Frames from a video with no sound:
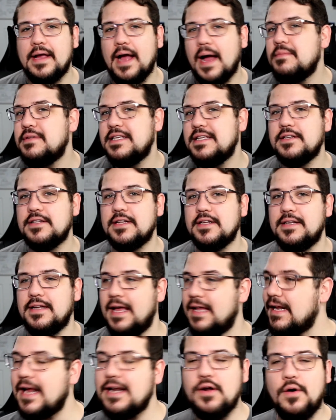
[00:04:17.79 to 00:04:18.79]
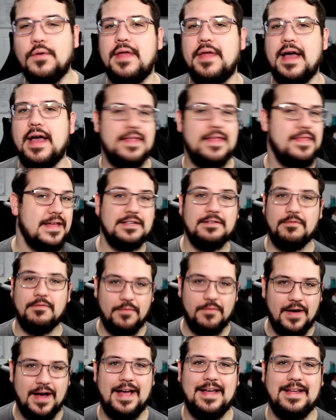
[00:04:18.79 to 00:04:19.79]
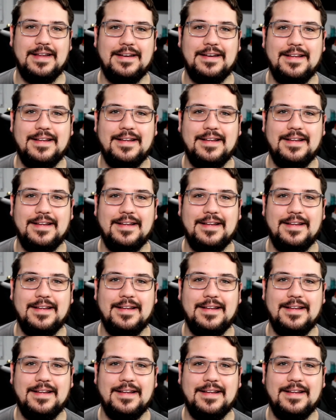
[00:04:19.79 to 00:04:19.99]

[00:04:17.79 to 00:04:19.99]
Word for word: I'm decent, and I know that, and that's fine.